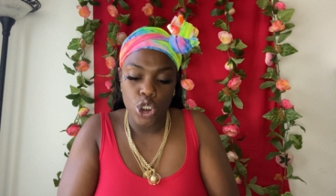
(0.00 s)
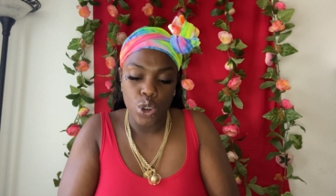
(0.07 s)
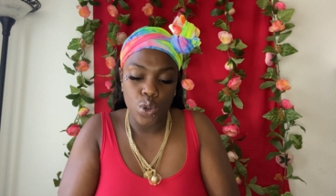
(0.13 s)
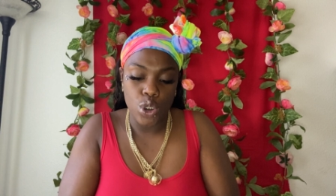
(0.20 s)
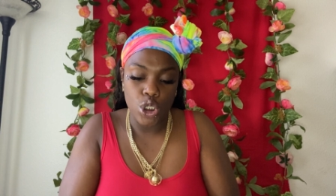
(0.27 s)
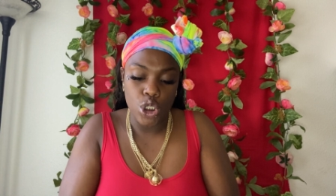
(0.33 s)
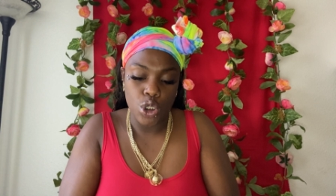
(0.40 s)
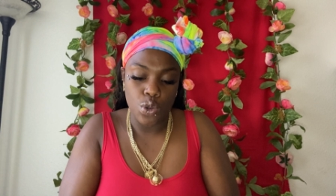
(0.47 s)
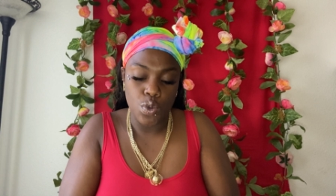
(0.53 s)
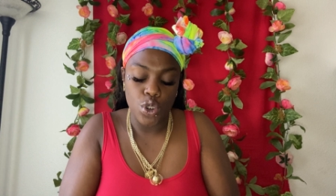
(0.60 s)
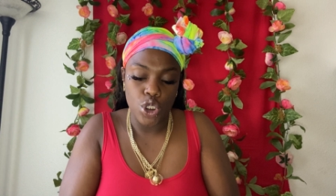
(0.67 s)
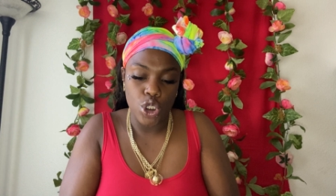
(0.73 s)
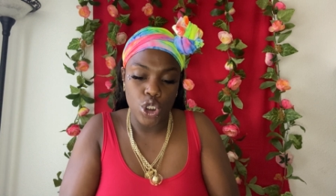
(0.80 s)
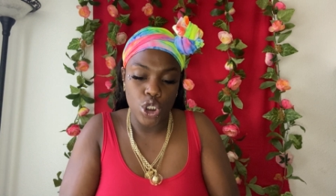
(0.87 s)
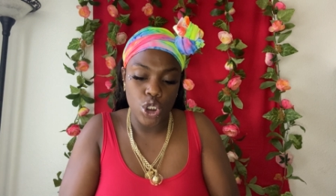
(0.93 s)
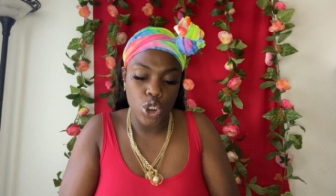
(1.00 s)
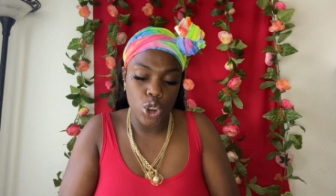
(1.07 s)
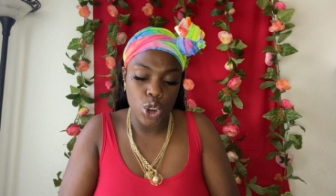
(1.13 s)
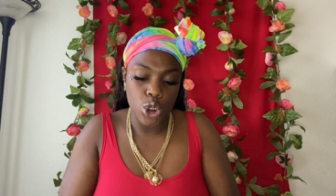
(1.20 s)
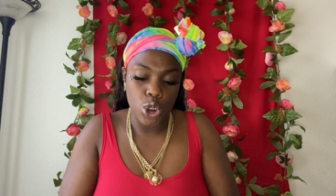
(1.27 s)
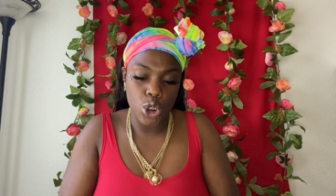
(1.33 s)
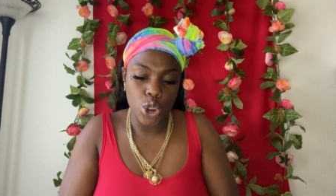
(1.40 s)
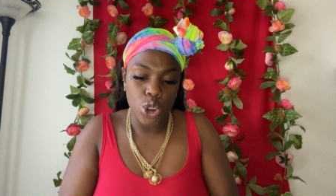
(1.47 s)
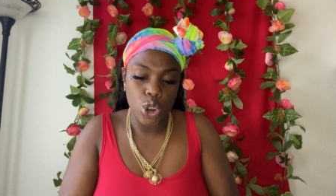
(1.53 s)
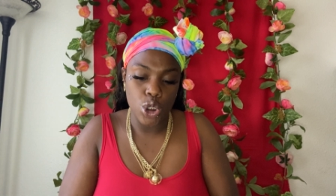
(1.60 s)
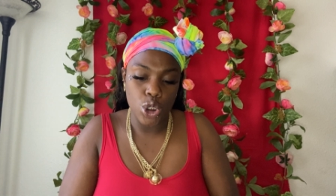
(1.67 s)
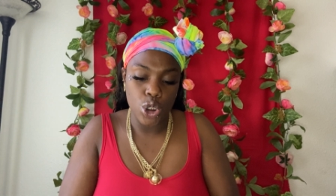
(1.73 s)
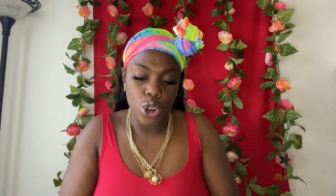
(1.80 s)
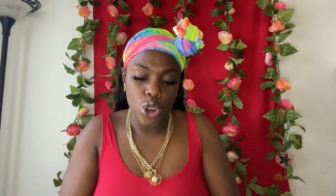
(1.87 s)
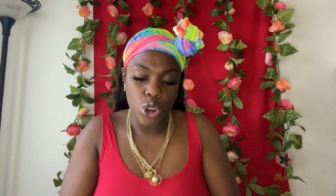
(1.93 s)
I need some
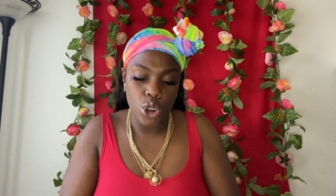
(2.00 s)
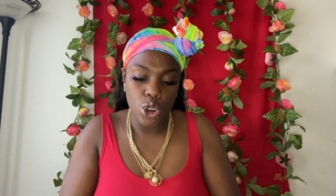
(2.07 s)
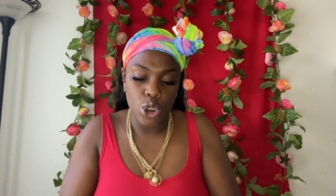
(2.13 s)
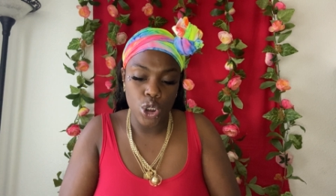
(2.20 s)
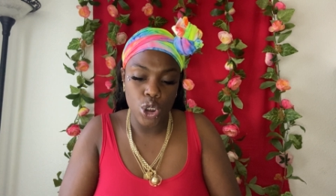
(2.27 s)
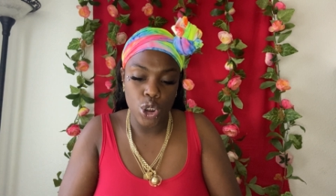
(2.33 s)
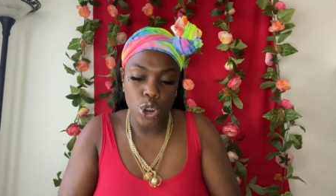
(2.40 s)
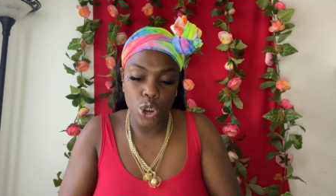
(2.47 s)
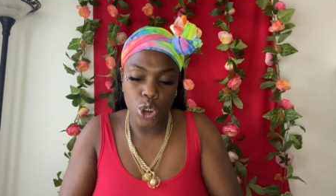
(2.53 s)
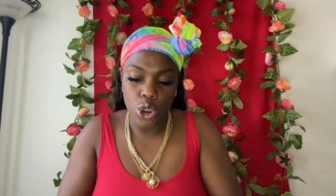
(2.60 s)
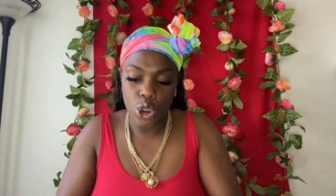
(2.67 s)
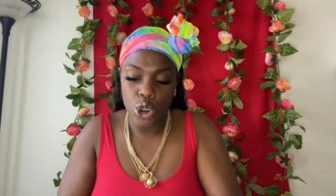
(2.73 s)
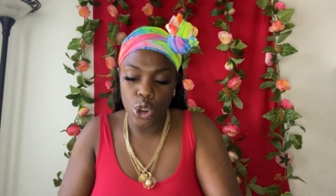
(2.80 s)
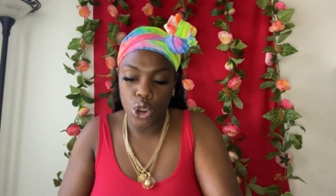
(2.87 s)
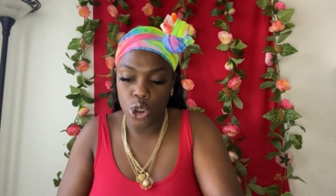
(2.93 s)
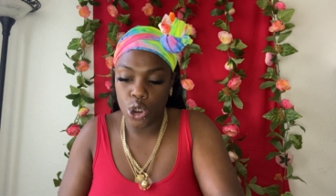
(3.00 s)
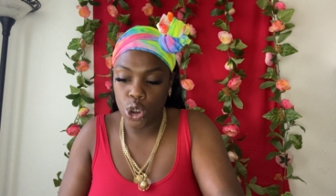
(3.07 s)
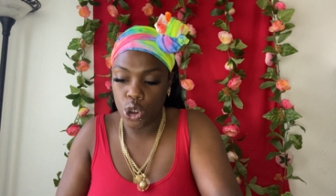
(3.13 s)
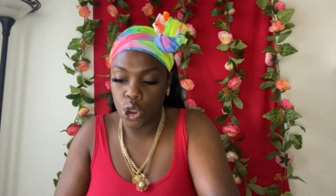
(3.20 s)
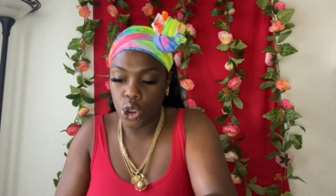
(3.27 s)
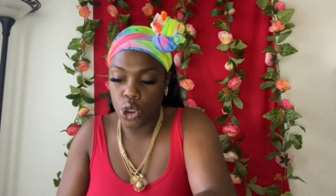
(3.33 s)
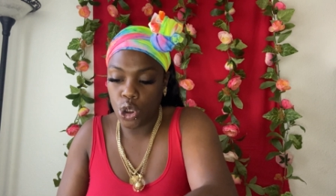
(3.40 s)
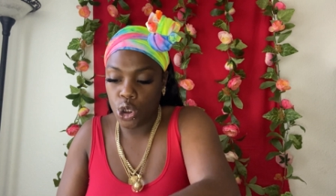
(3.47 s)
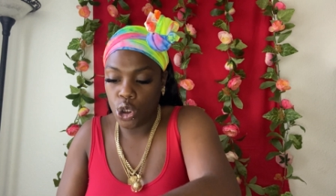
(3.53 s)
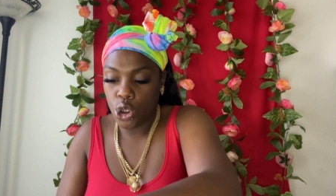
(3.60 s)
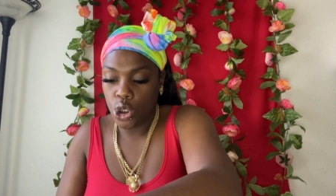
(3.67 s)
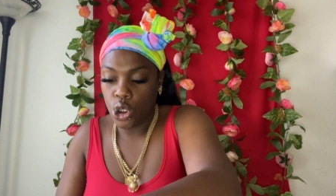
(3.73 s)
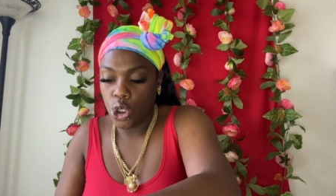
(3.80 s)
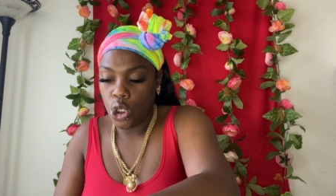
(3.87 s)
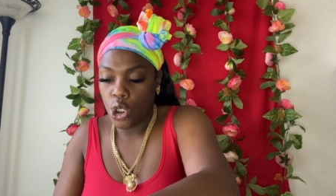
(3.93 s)
scissors, scissors, scissors,
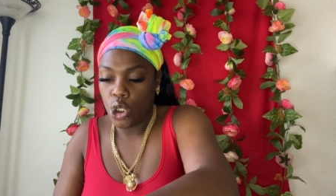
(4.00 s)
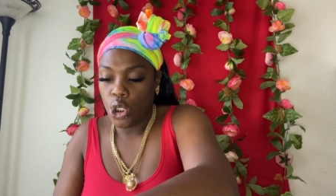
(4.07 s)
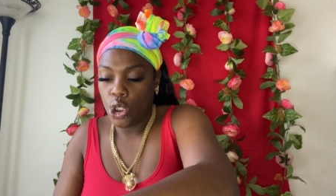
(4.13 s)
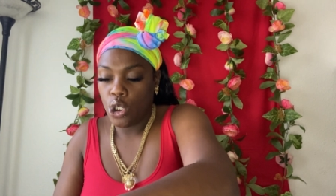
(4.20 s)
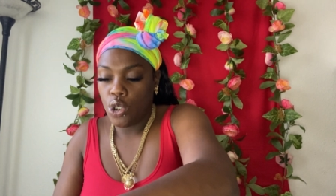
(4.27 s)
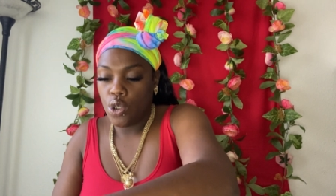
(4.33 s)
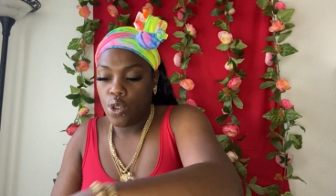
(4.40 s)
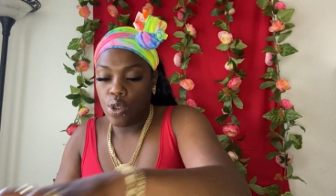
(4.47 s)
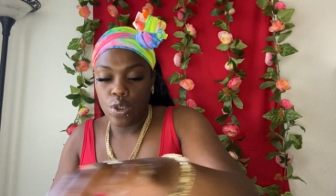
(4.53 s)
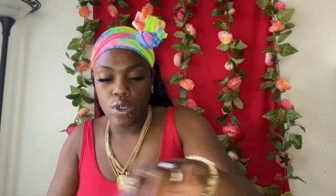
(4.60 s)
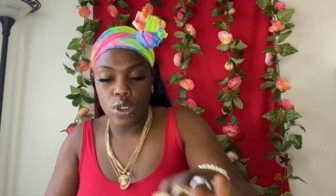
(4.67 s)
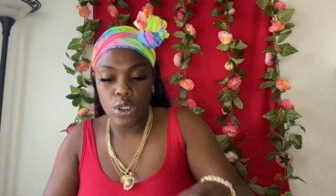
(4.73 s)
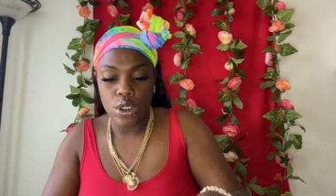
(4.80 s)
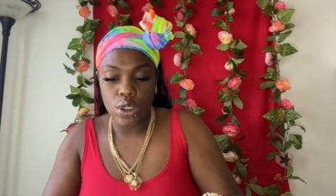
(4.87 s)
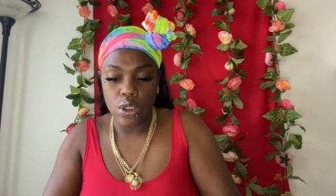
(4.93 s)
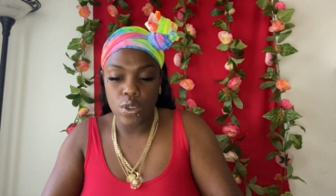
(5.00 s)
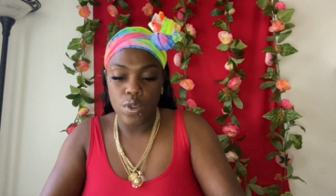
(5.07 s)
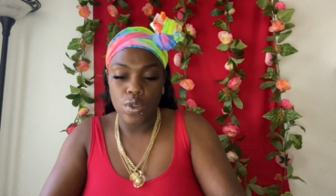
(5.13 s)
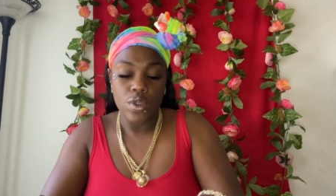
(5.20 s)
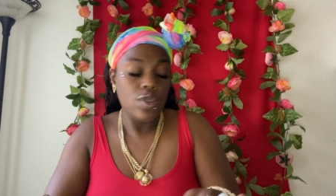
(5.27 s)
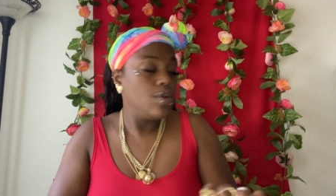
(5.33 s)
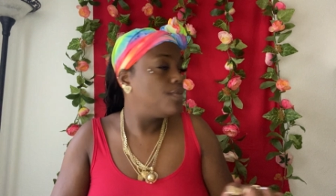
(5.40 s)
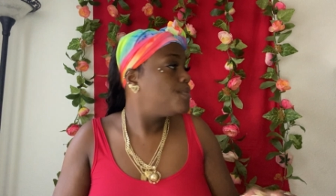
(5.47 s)
scissors.